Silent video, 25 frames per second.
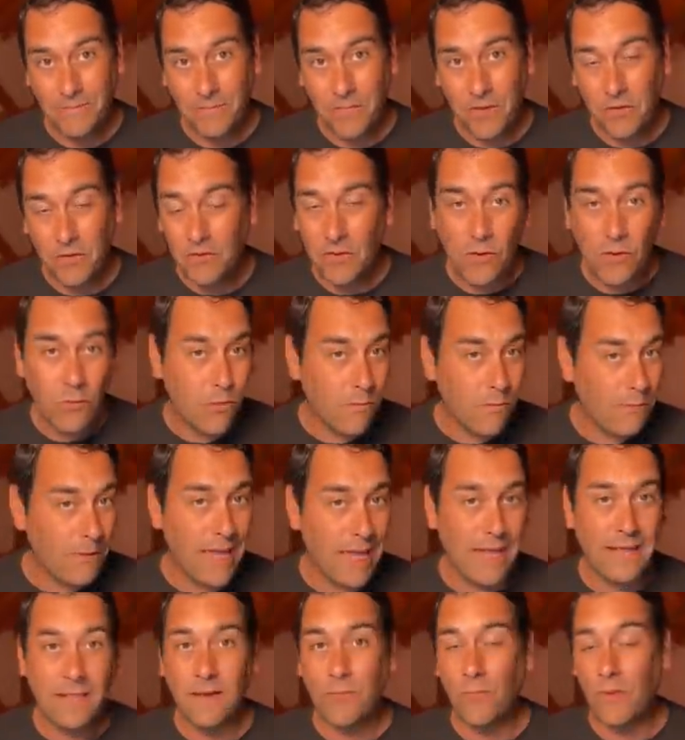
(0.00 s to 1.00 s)
So they weren't
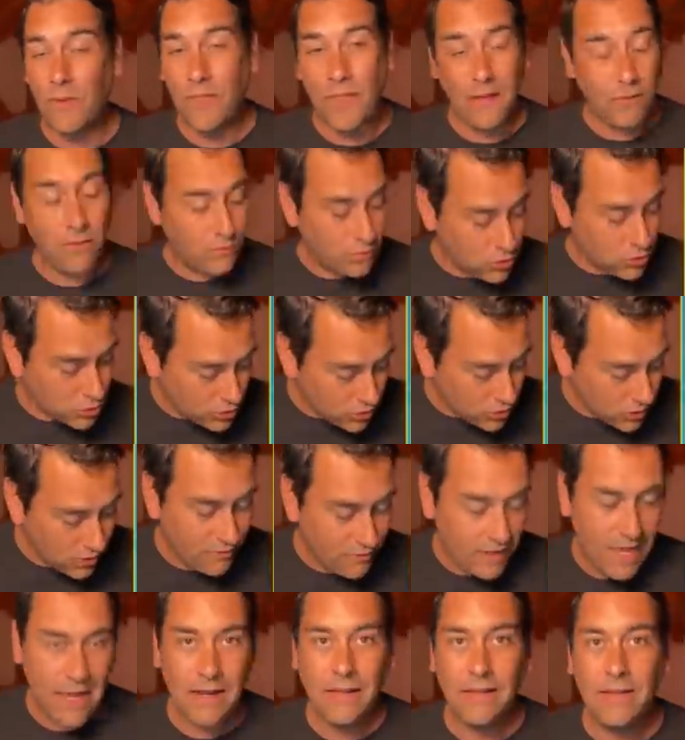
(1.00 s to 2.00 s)
paying them when they should have
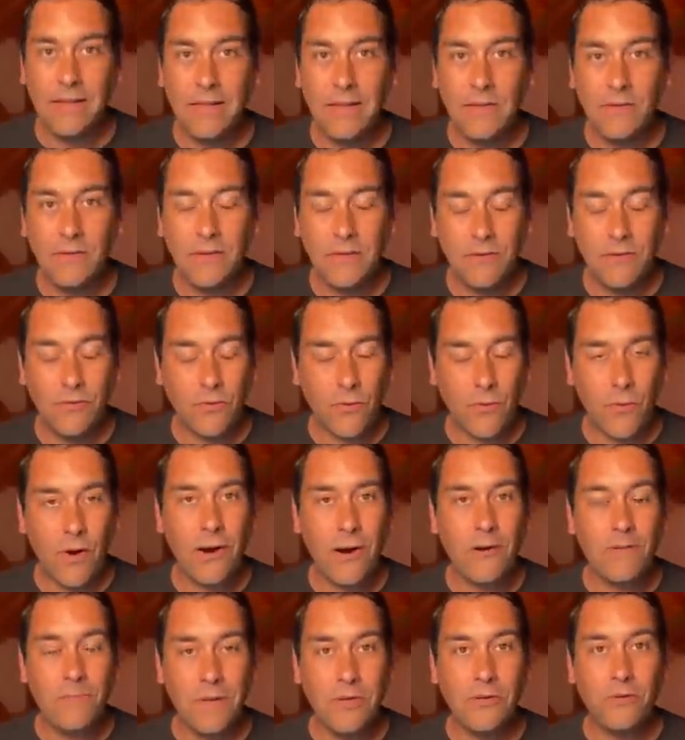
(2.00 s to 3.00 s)
had a legally
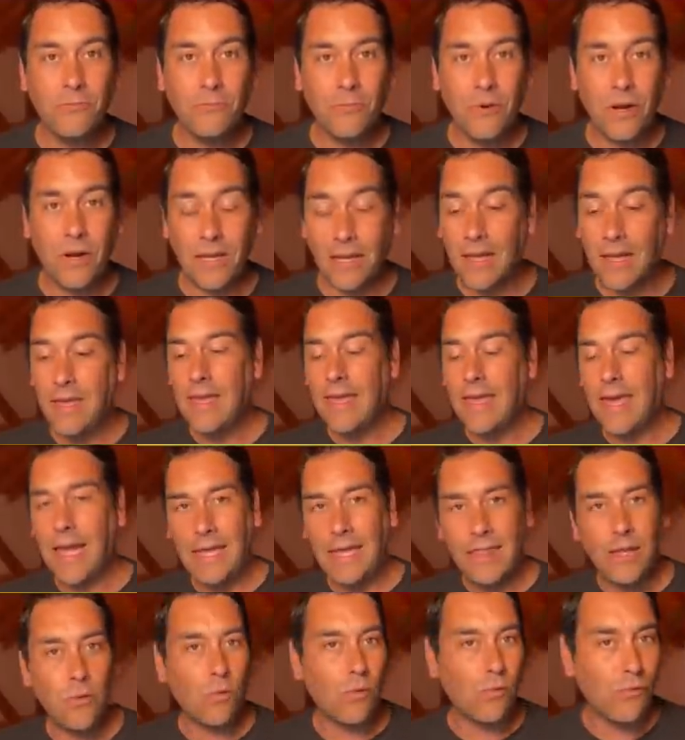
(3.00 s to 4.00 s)
required meal break,
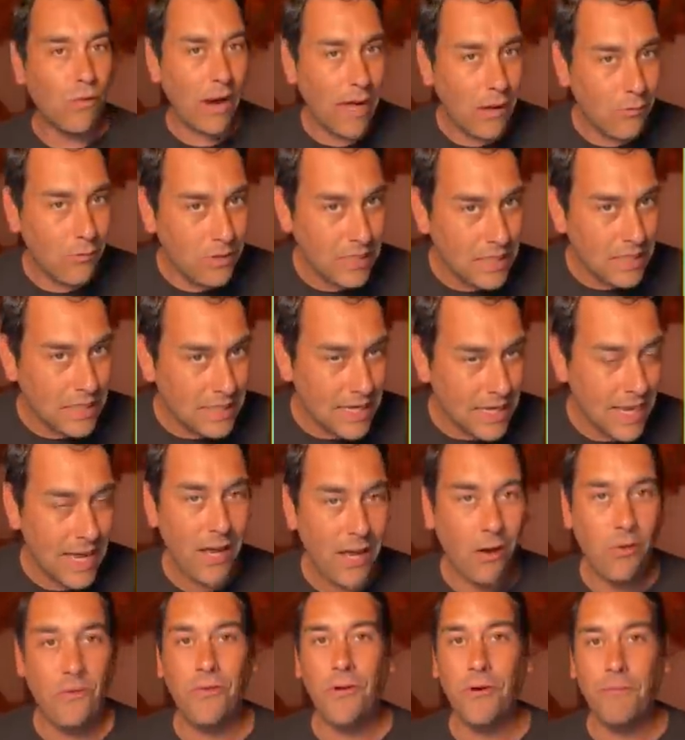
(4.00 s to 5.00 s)
and they were rounding
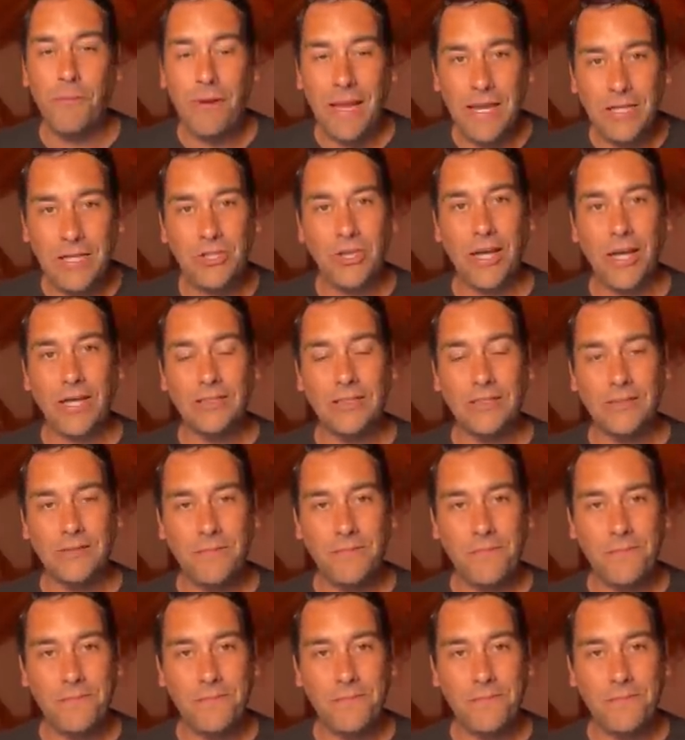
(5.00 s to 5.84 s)
down their paychecks.